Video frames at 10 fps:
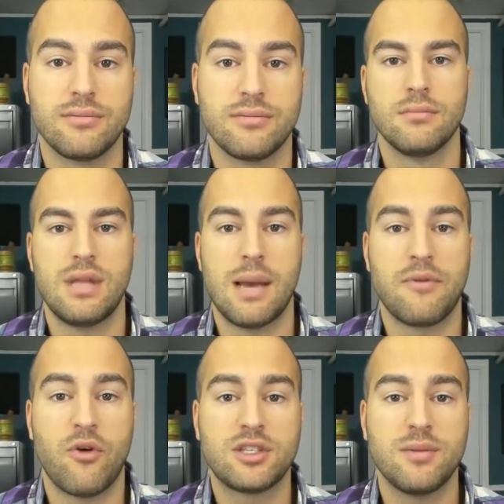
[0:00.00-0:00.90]
Now,
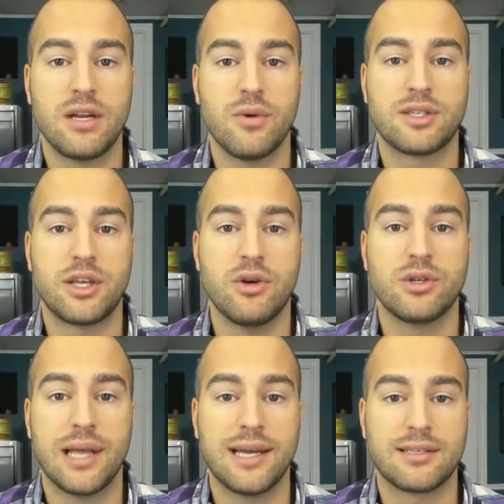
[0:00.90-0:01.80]
before somebody was to use
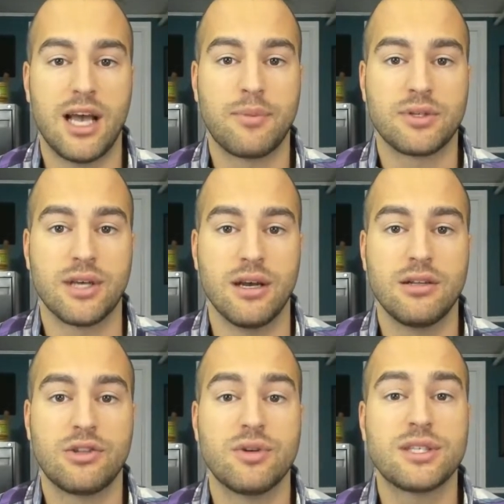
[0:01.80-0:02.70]

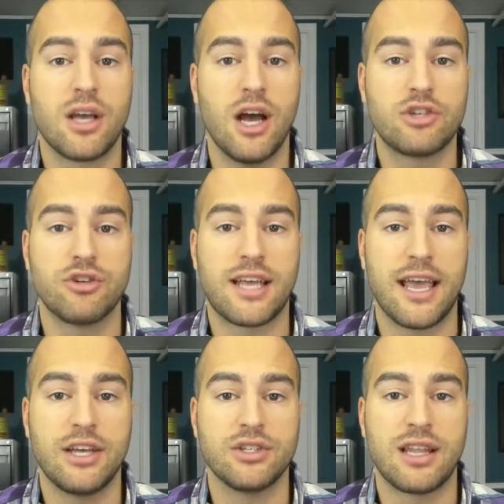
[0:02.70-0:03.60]
lansoprazole, there is a
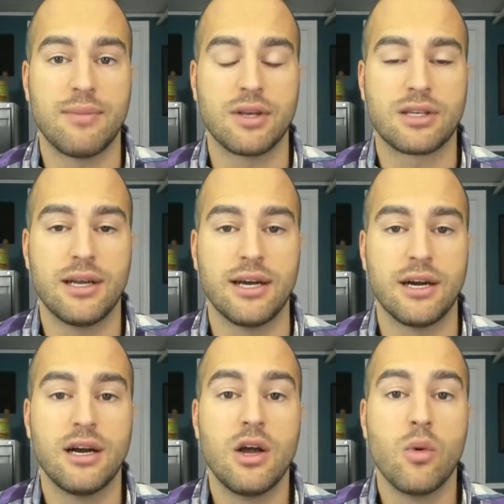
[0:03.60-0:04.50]
contraindication that they must
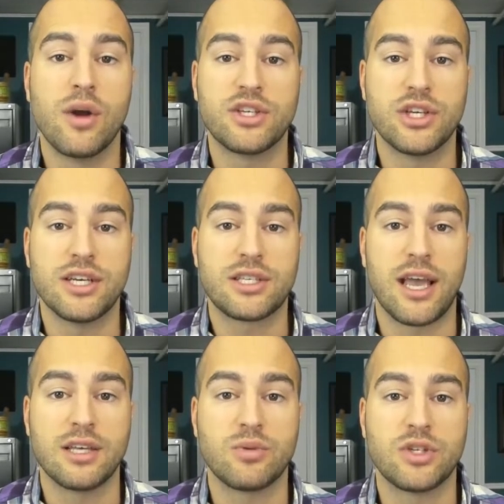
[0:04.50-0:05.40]
clear, which in this
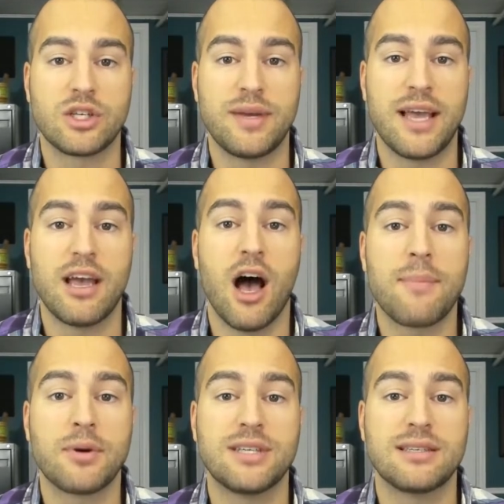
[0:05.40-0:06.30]
case would just be a
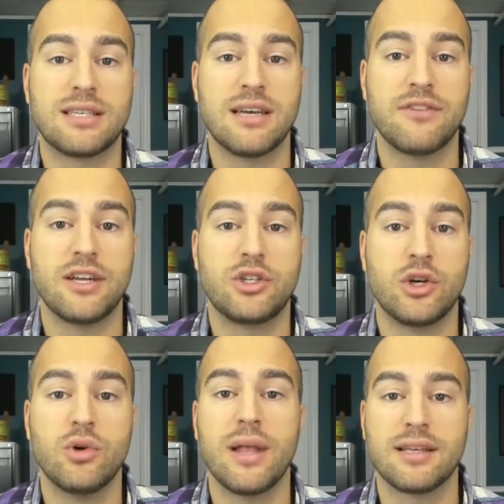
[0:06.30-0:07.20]
hypersensitivity
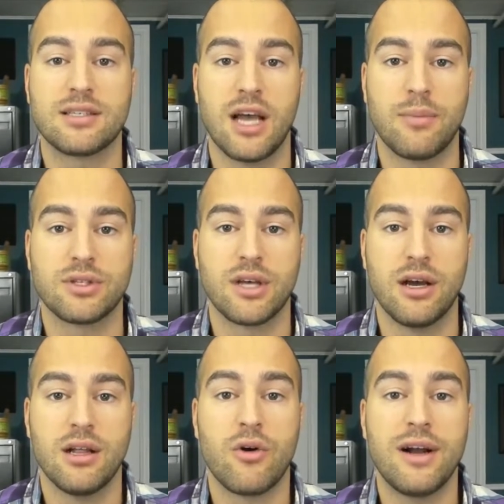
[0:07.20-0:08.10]
to
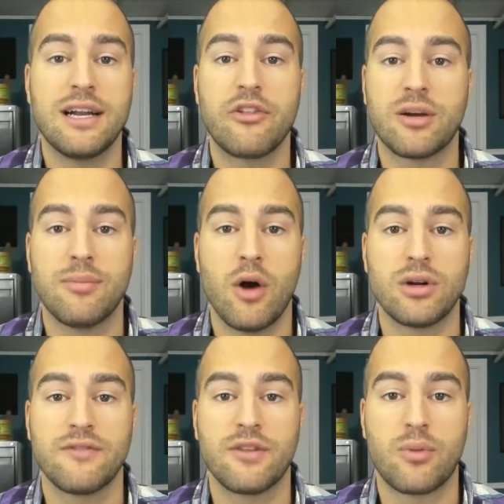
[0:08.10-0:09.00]
lansoprazole or any other component
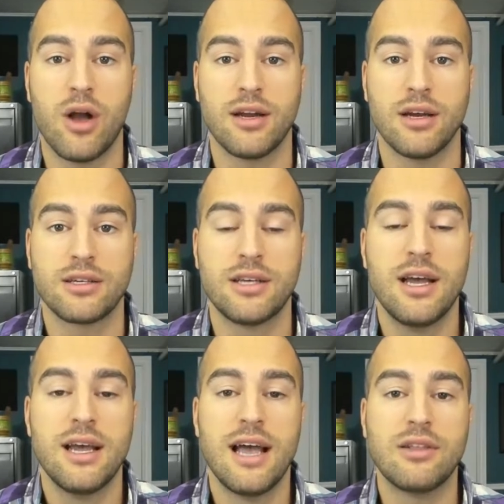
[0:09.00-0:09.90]
of the product,
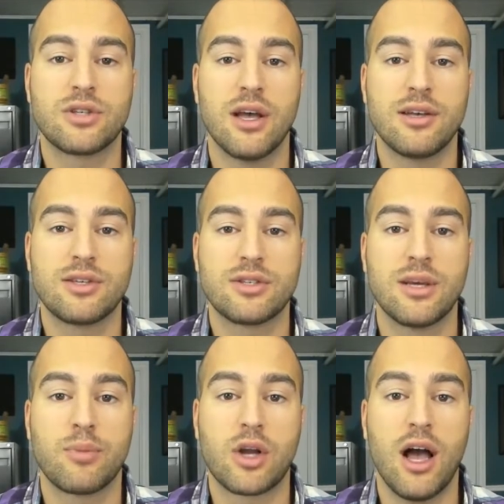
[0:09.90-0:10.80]
and there's also
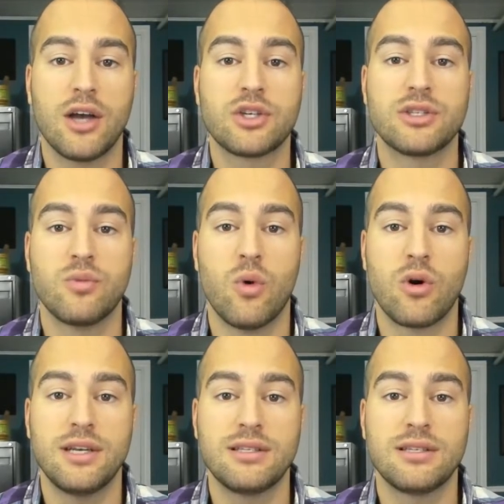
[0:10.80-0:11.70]
some precautions and
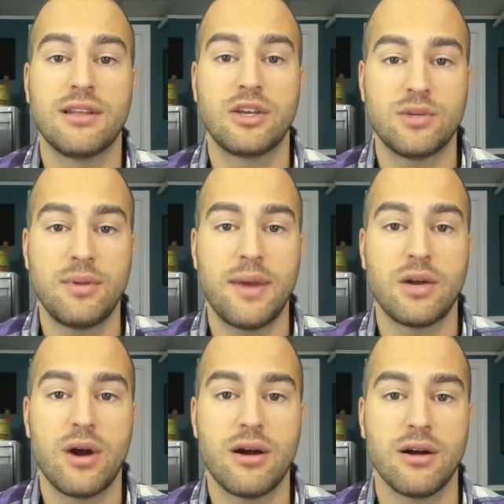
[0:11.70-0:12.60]
warnings that they should be made
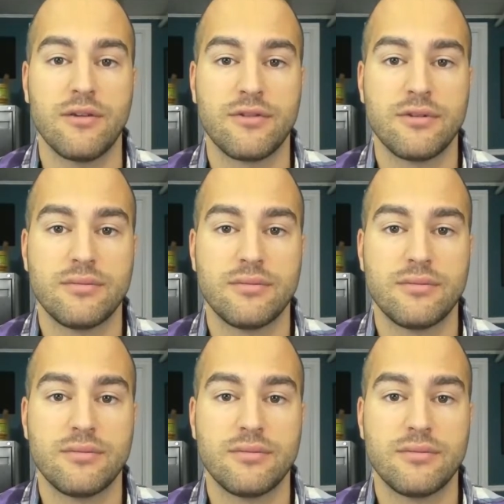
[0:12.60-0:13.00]
aware of.